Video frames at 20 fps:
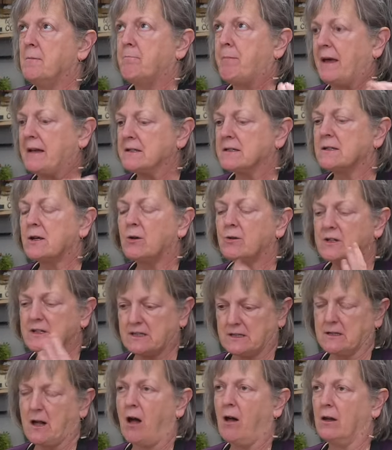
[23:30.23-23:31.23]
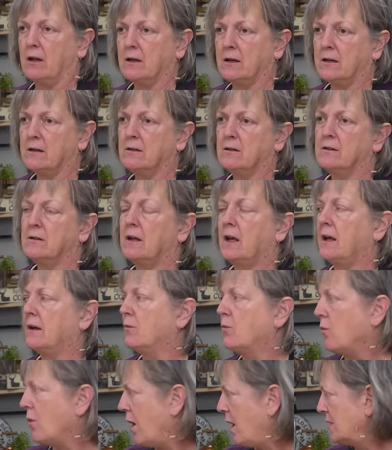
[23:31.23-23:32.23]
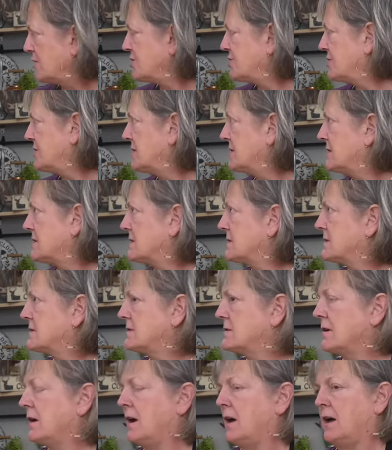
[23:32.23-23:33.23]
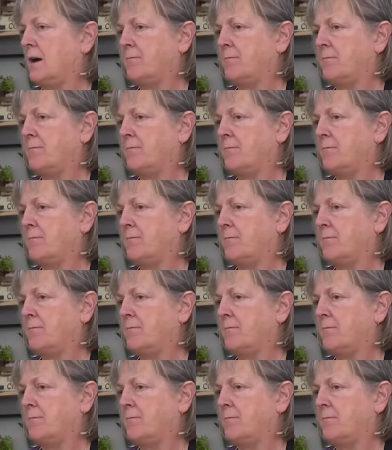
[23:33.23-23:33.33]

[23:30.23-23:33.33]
base coat is solid and wash is